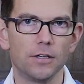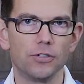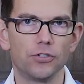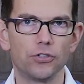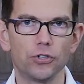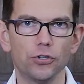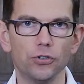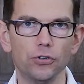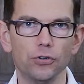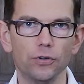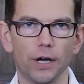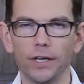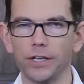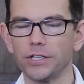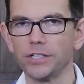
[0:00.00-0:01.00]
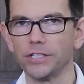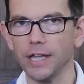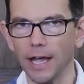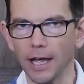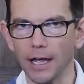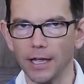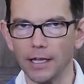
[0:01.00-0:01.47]
to
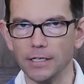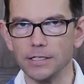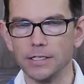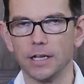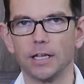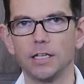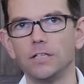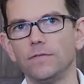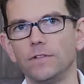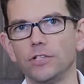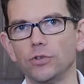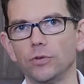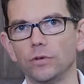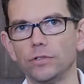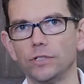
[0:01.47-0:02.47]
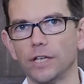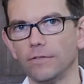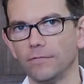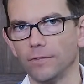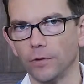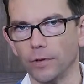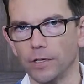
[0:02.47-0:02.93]
understand an individual's
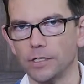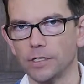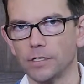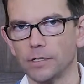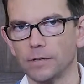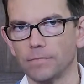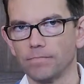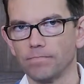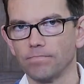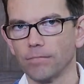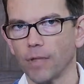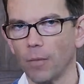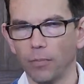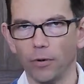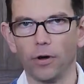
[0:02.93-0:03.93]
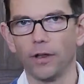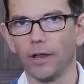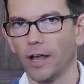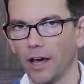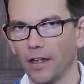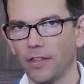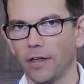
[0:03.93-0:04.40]
influence upon
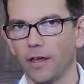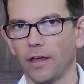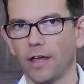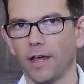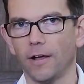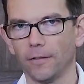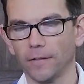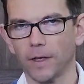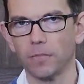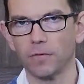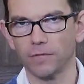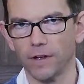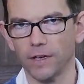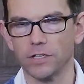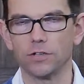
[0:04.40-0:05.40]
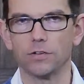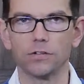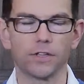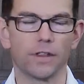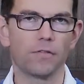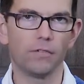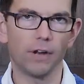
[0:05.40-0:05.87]
other healthcare professionals
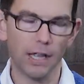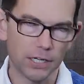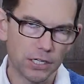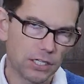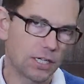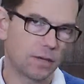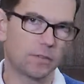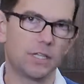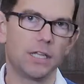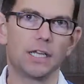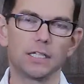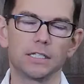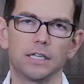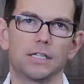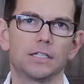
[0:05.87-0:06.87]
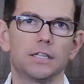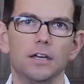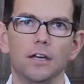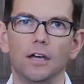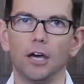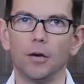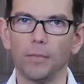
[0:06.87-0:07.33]
and the relationships that exist
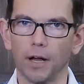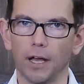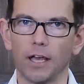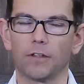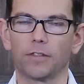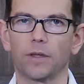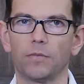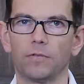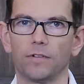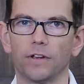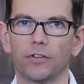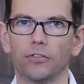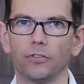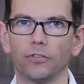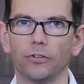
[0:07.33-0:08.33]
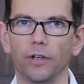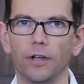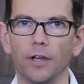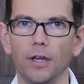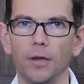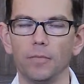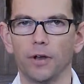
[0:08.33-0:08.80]
among healthcare professionals.
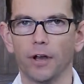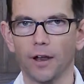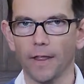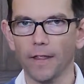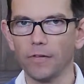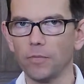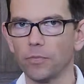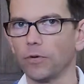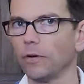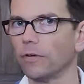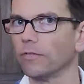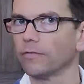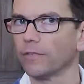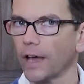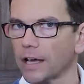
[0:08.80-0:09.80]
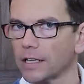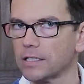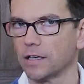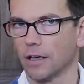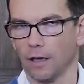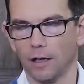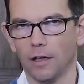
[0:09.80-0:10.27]
But another important
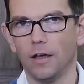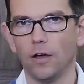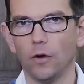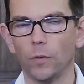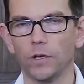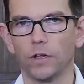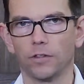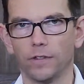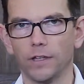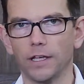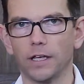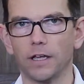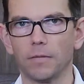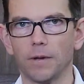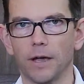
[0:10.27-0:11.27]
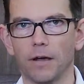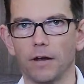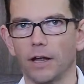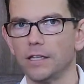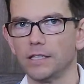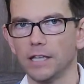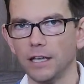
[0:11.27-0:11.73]
factor when you're thinking about
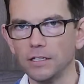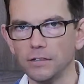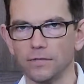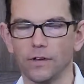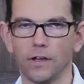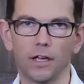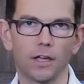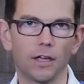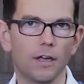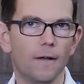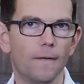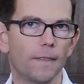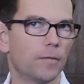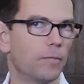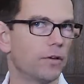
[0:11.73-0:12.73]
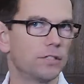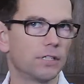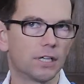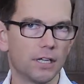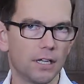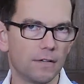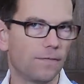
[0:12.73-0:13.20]
identifying the most
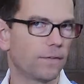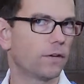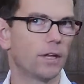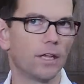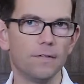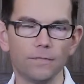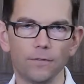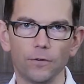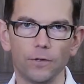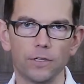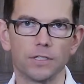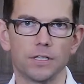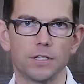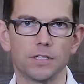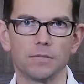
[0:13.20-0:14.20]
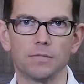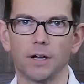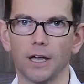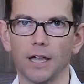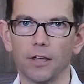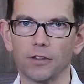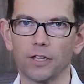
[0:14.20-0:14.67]
significant influences
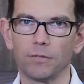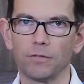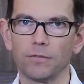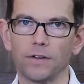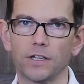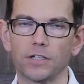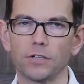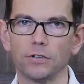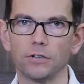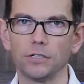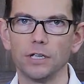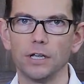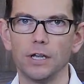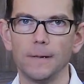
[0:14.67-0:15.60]
among healthcare professionals